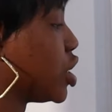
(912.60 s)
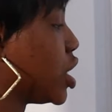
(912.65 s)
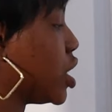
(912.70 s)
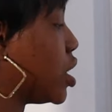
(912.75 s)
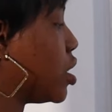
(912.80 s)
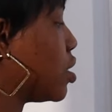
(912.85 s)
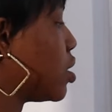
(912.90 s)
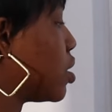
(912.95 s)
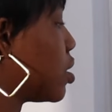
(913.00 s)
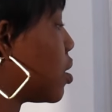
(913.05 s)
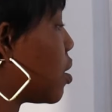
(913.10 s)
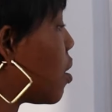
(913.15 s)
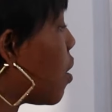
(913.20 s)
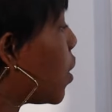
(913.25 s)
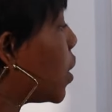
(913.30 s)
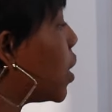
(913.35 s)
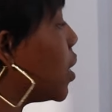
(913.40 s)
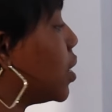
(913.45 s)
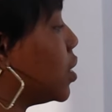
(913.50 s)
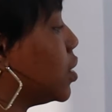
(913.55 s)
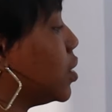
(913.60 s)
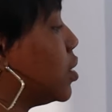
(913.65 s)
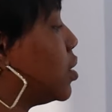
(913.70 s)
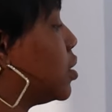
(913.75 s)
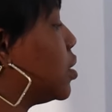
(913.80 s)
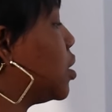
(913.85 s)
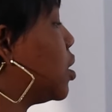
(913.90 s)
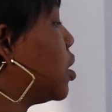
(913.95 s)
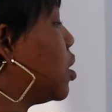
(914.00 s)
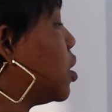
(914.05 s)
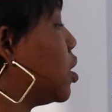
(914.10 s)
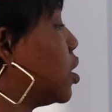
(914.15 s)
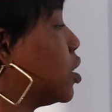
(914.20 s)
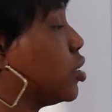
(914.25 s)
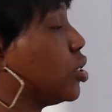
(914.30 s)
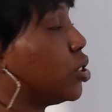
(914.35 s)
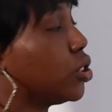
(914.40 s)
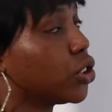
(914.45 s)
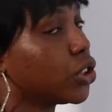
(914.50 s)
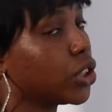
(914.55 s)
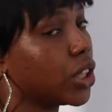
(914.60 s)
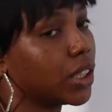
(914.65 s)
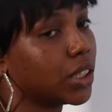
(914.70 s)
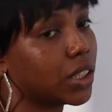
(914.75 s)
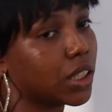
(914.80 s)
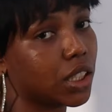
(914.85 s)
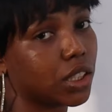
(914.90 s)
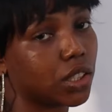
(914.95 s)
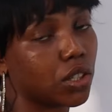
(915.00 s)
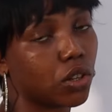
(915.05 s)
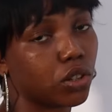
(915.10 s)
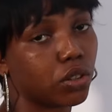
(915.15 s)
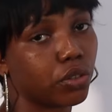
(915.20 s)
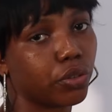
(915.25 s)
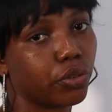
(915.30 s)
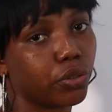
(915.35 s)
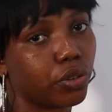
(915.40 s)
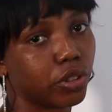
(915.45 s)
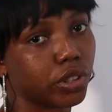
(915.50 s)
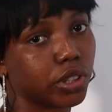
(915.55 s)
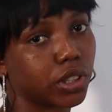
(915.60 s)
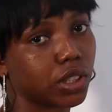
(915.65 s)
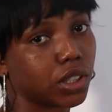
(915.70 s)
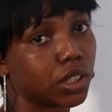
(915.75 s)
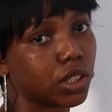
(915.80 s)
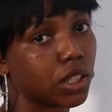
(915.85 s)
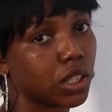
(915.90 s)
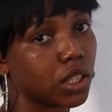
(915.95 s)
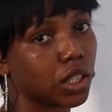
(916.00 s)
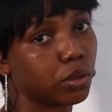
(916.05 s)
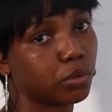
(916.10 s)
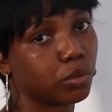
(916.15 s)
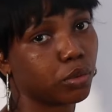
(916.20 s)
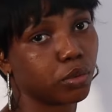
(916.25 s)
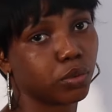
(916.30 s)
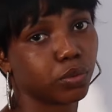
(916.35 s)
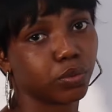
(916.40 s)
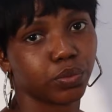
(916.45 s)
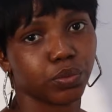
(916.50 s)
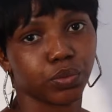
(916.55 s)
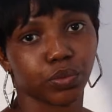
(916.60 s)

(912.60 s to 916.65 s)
D, colon, the stress is on the first syllable.